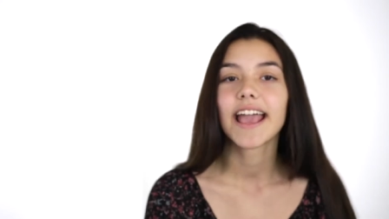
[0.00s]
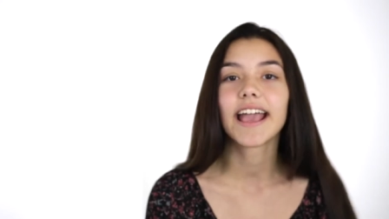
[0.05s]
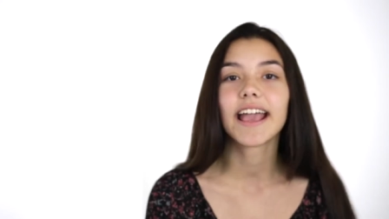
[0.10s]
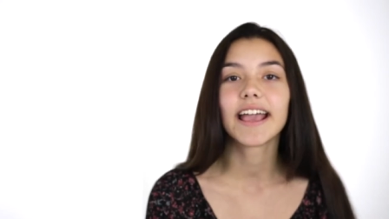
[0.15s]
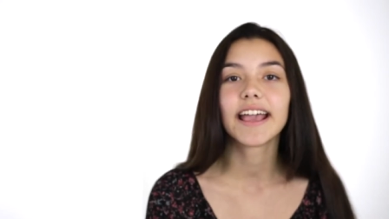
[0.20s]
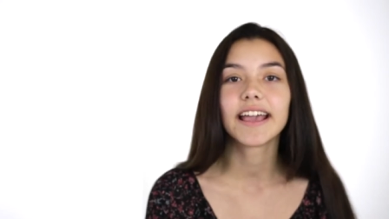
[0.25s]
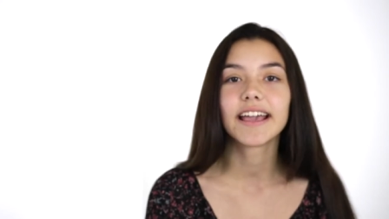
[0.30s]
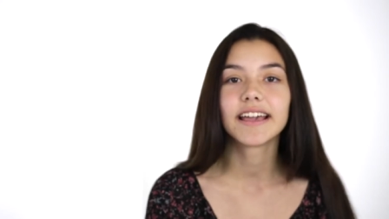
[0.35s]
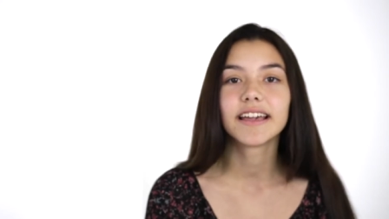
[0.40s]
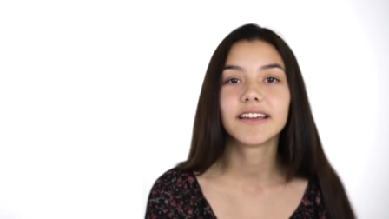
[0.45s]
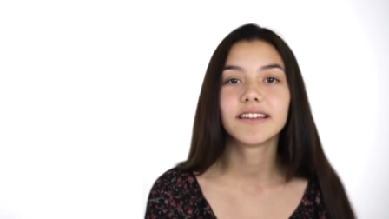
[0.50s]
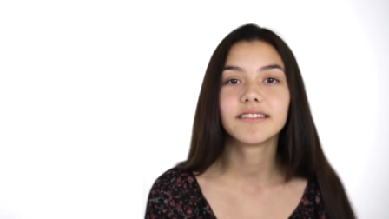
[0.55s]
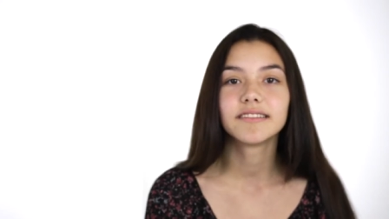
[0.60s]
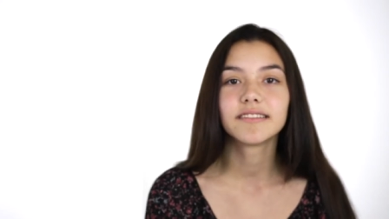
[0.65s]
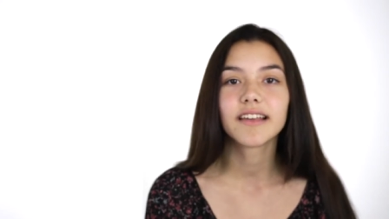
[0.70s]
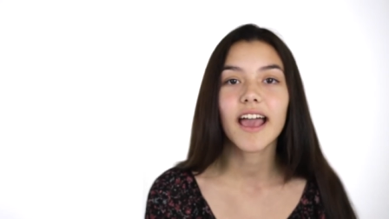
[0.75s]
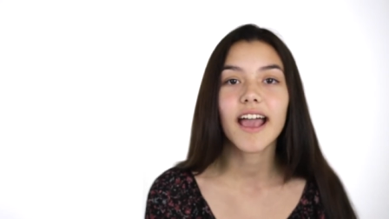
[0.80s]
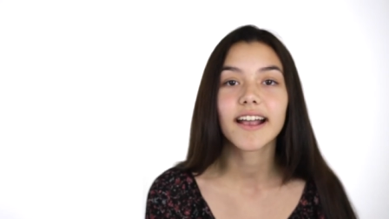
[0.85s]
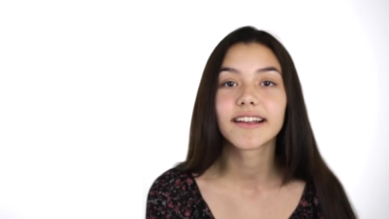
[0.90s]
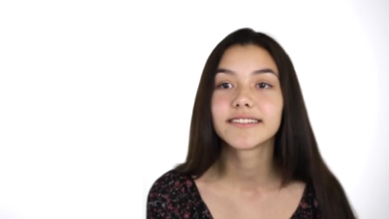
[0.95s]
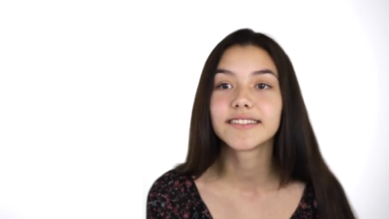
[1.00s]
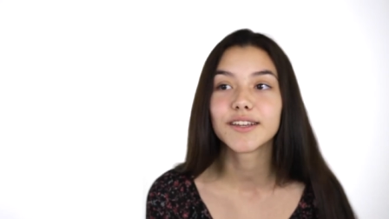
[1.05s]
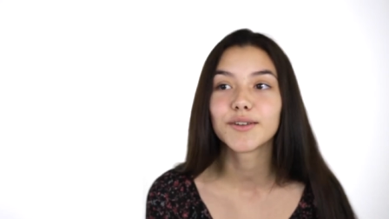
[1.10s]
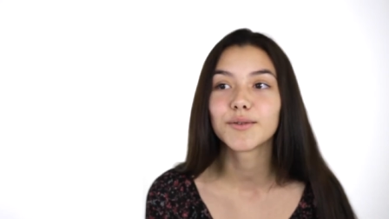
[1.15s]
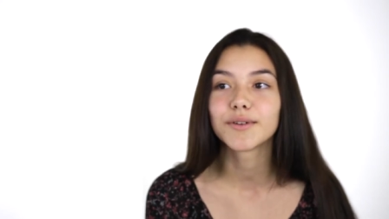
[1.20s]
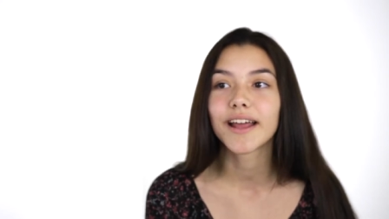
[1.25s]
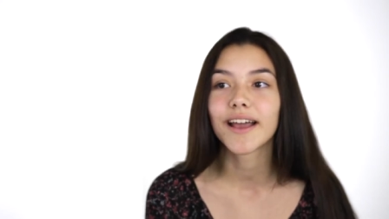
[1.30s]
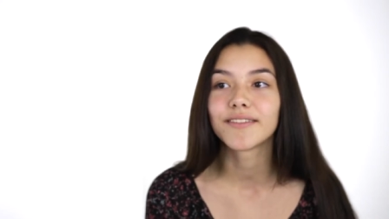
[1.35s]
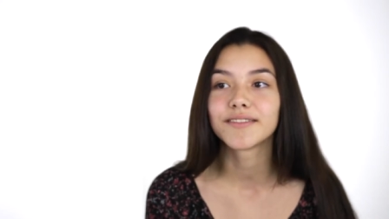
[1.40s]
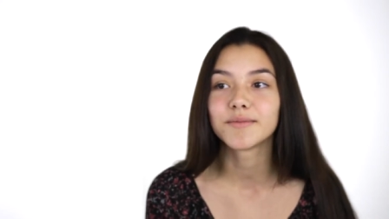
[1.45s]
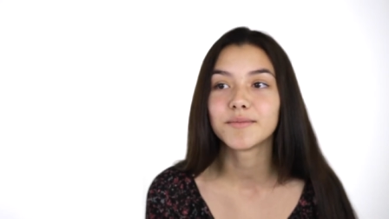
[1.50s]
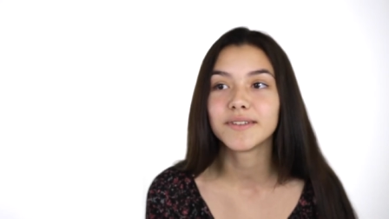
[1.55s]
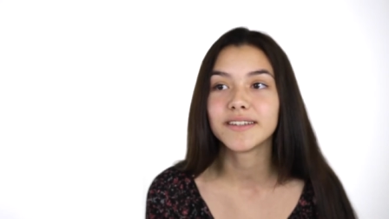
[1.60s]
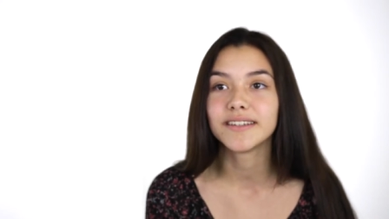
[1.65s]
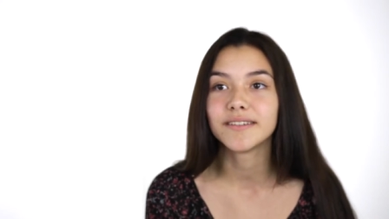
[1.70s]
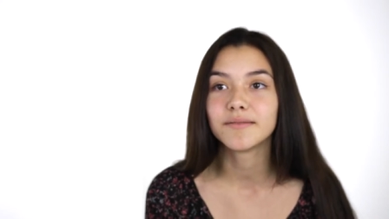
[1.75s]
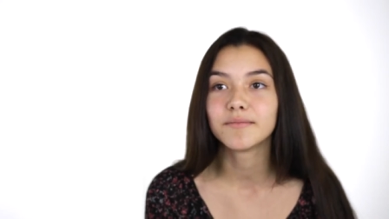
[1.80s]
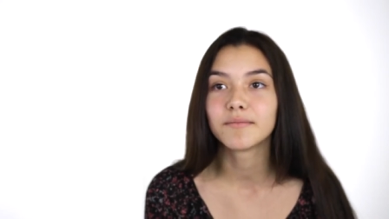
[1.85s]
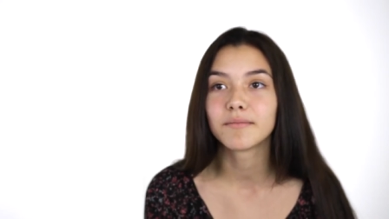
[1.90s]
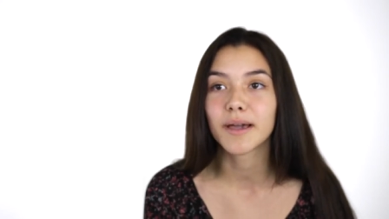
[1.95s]
and acting would have to
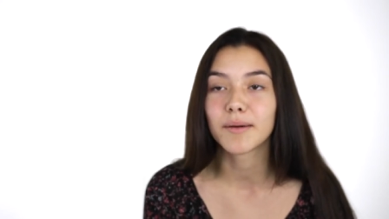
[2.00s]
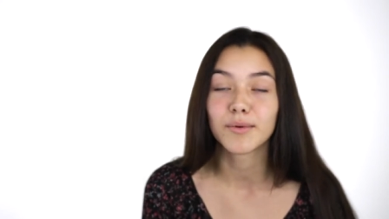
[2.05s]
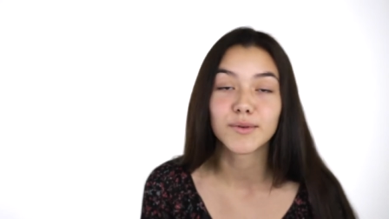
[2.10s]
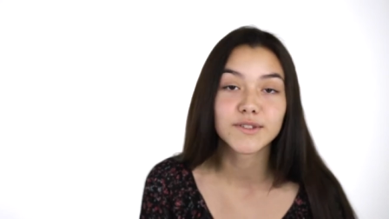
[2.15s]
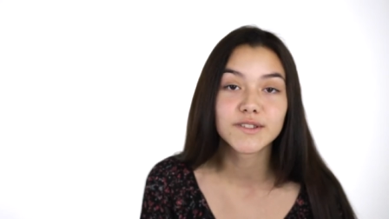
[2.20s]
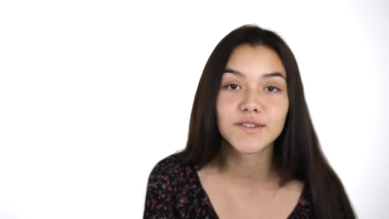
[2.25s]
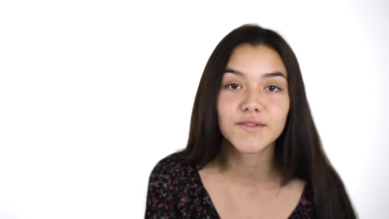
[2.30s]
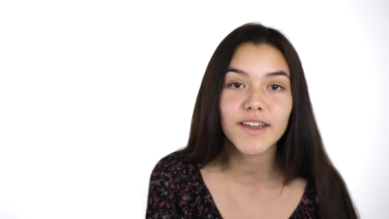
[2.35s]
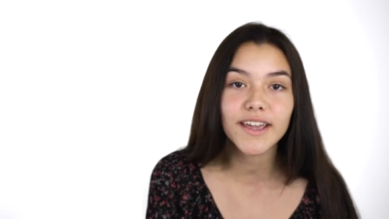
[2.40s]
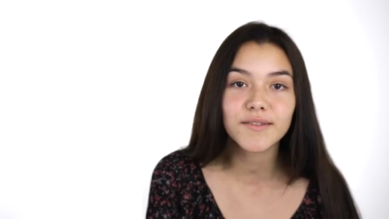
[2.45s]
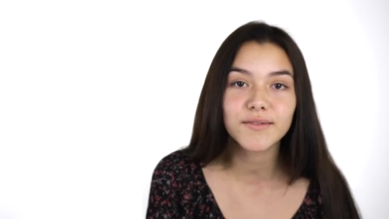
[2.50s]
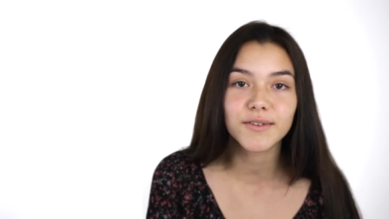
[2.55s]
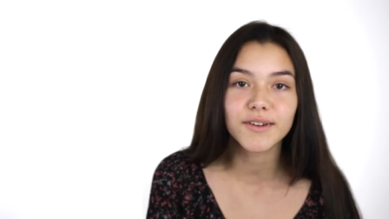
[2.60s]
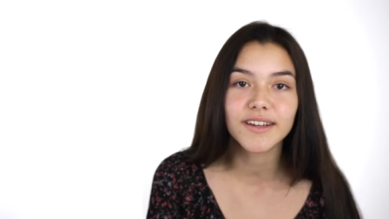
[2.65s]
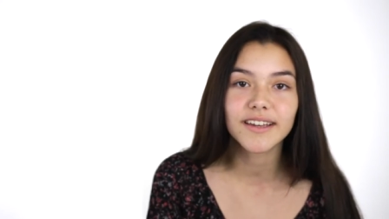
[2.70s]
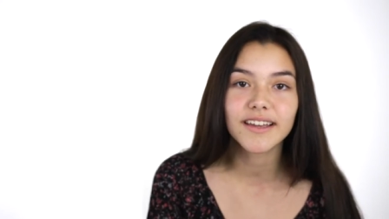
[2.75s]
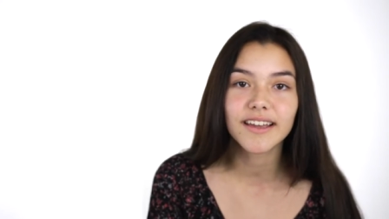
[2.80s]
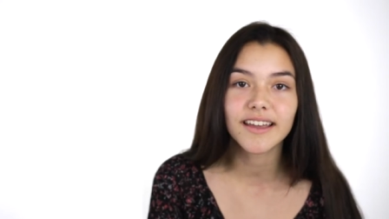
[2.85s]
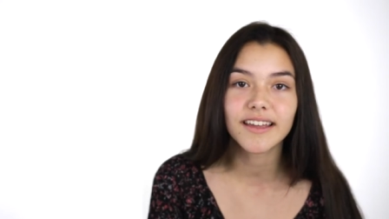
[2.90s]
be my most favorite,